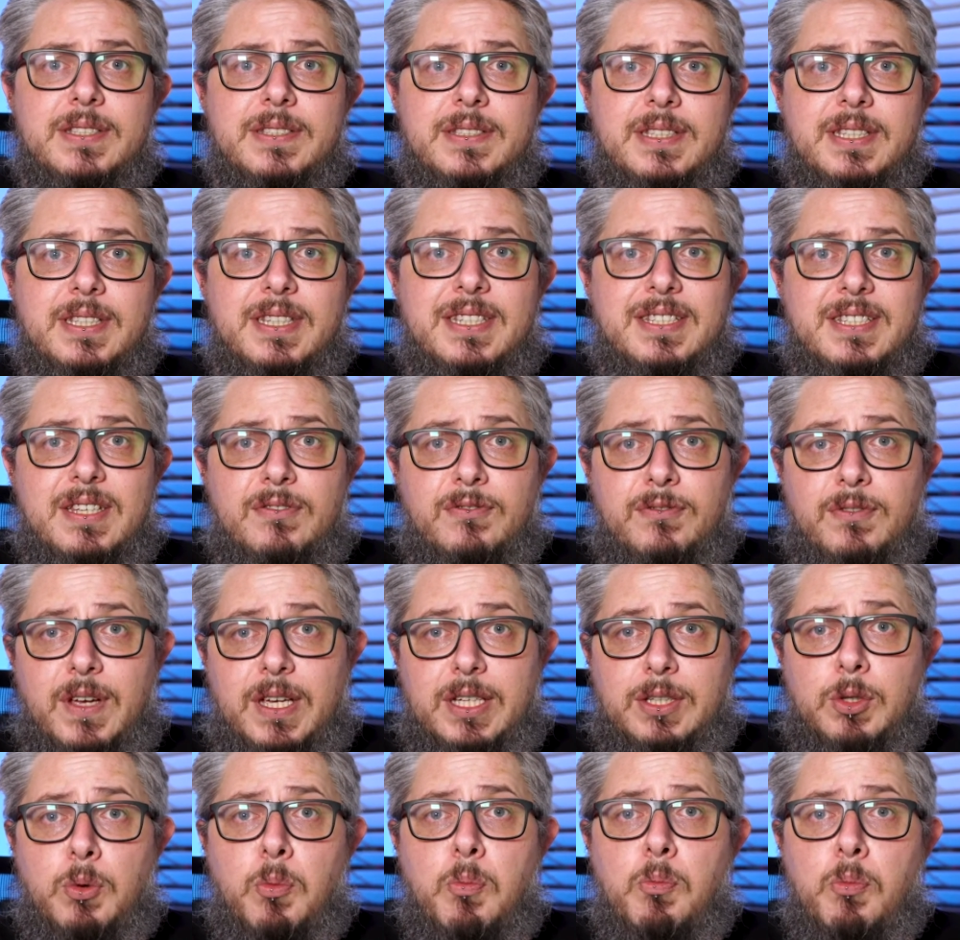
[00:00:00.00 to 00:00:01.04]
see this
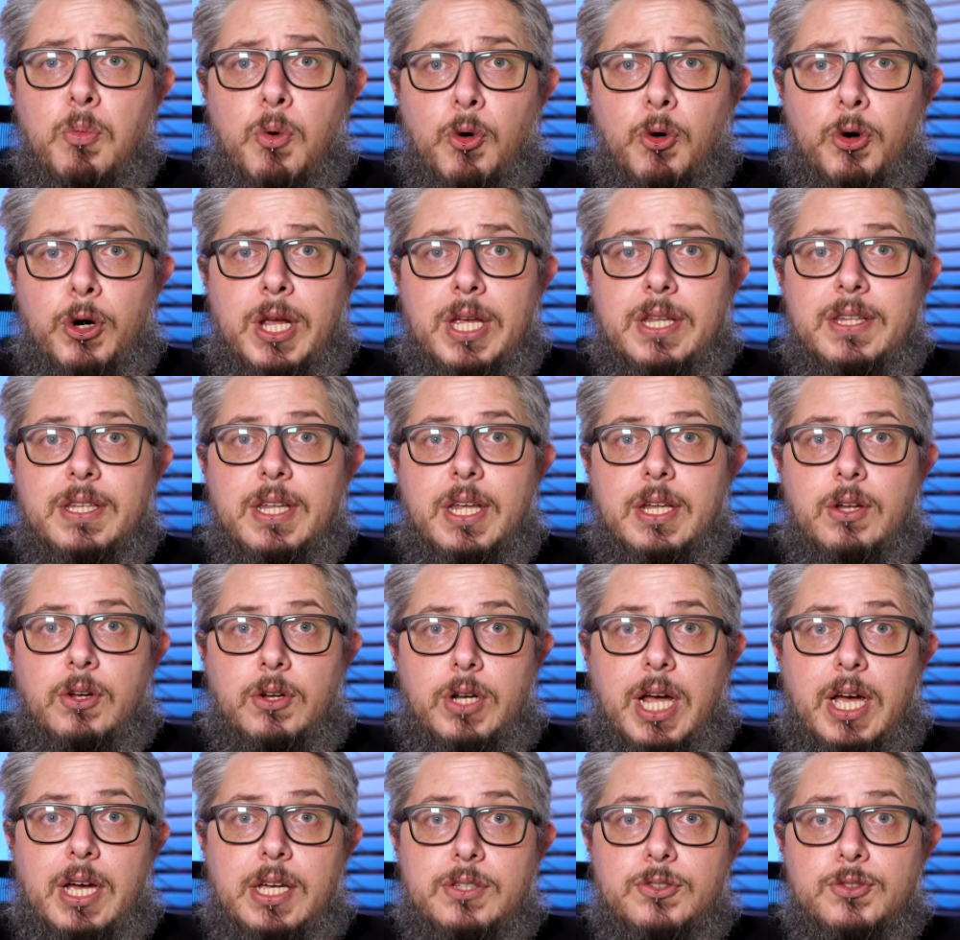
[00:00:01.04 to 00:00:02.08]
effect more than our
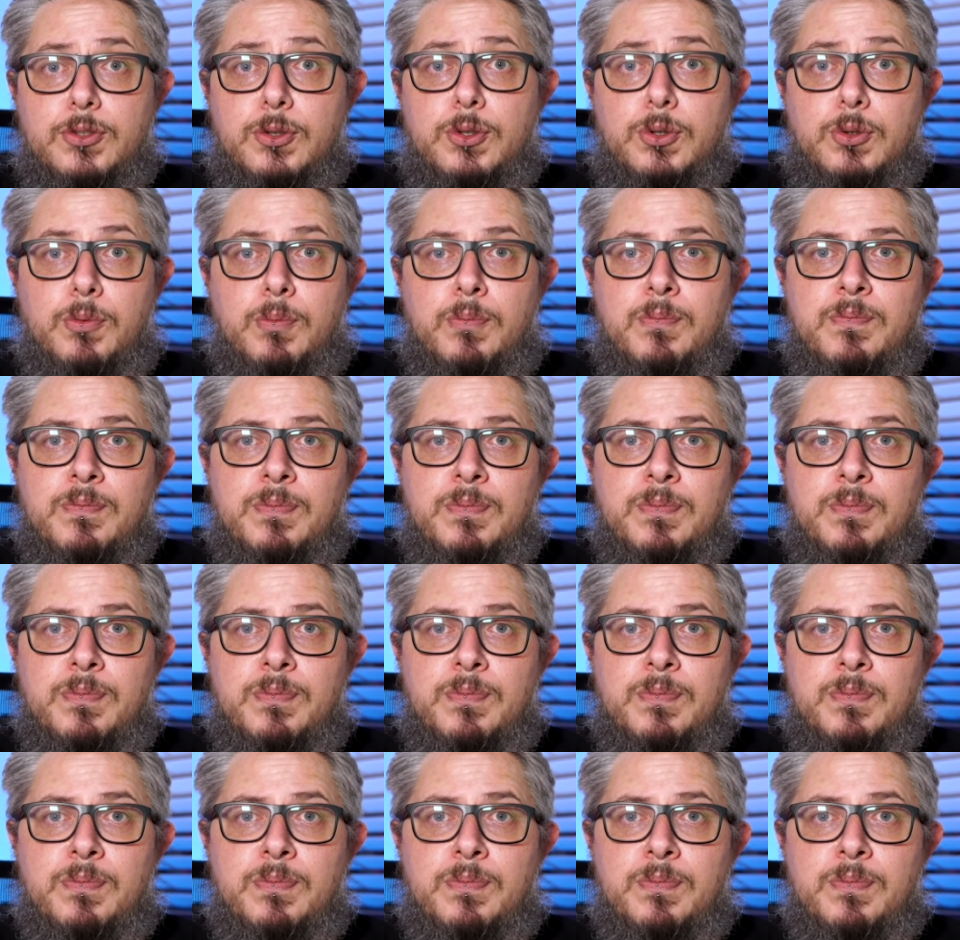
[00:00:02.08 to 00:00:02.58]
eyes do,